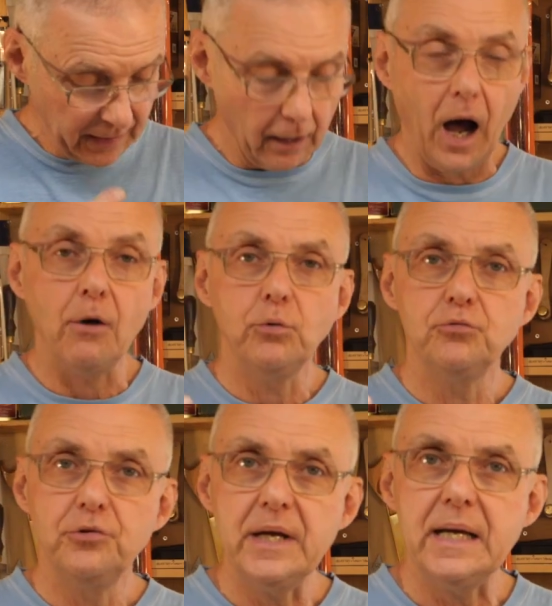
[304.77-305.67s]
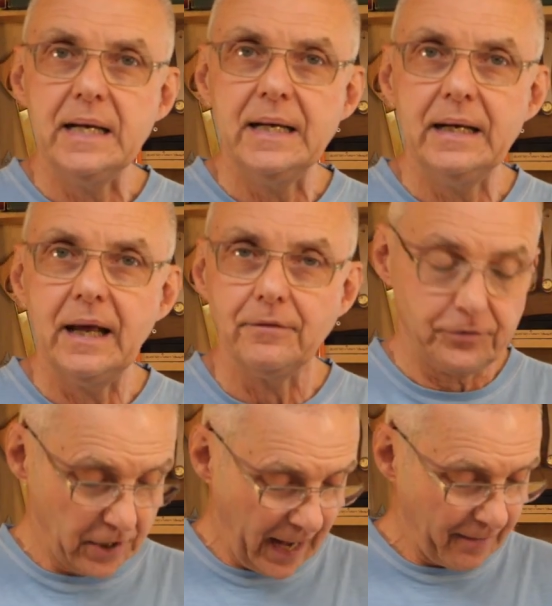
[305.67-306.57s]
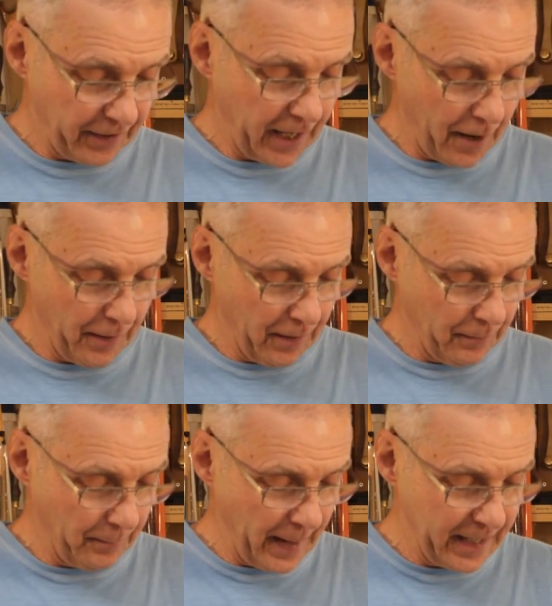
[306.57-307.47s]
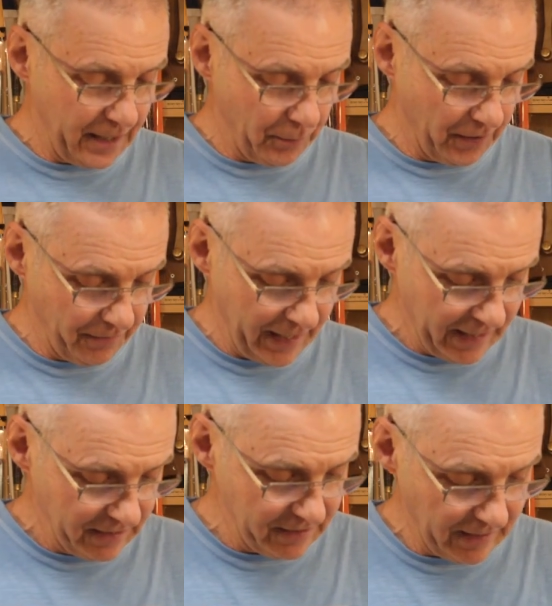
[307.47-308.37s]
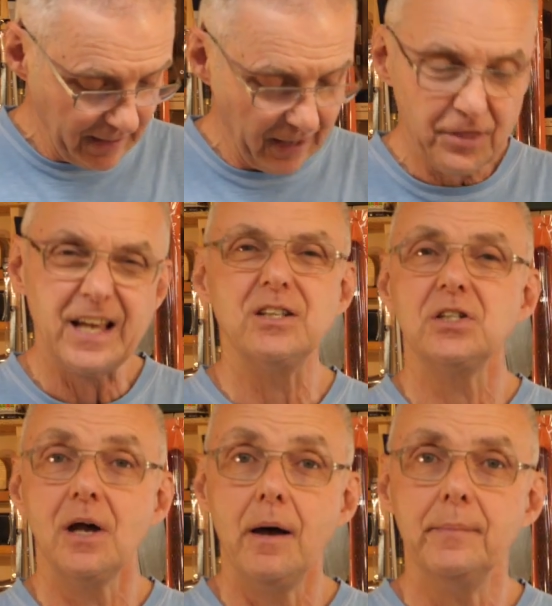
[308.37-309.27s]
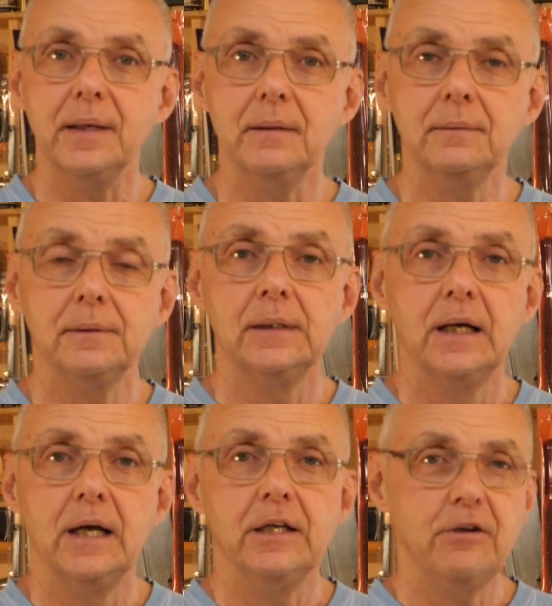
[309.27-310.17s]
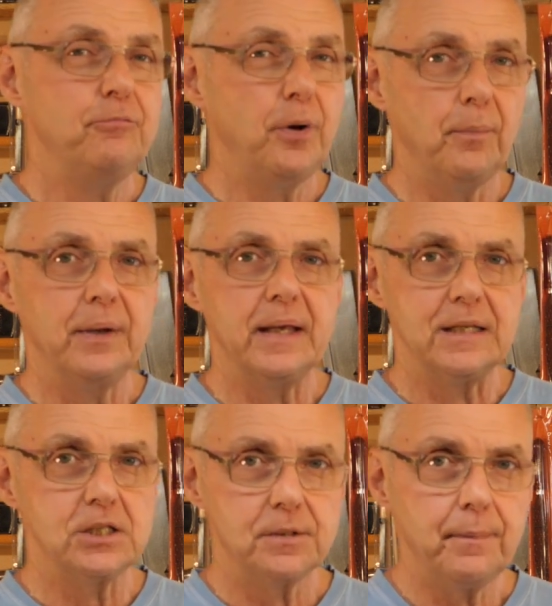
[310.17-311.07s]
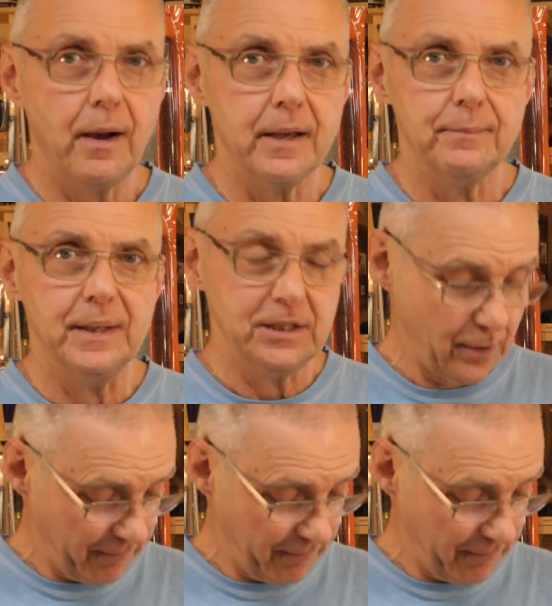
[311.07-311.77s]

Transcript: know, I would really love to have a go at making one of these, and I think Simon, you've probably inspired me to